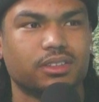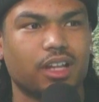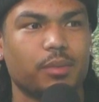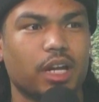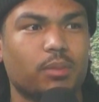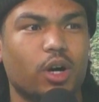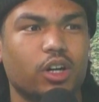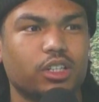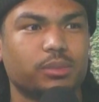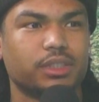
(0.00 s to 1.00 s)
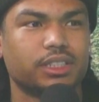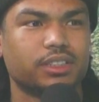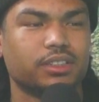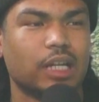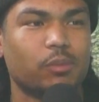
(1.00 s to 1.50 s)
I mean, I'm on it, but
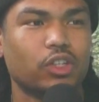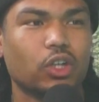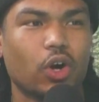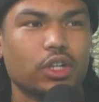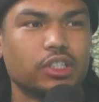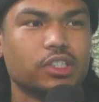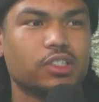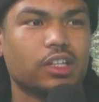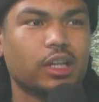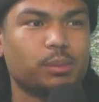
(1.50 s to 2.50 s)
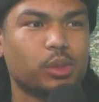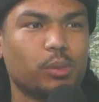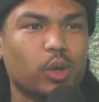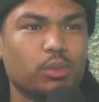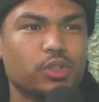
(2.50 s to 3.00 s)
I'm really on it just to like
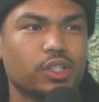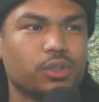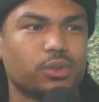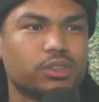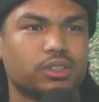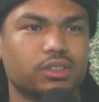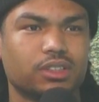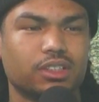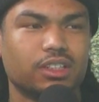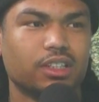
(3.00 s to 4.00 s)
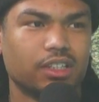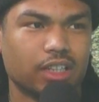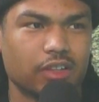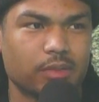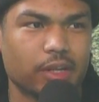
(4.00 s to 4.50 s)
promote music, or
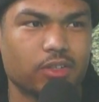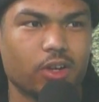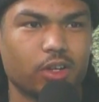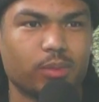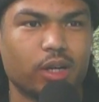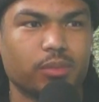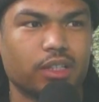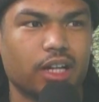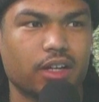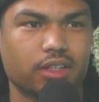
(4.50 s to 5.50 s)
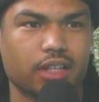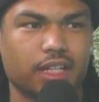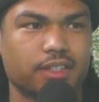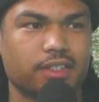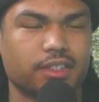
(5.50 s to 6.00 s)
if somebody's talking about me, I
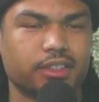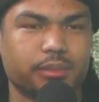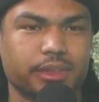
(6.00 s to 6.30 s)
could see it.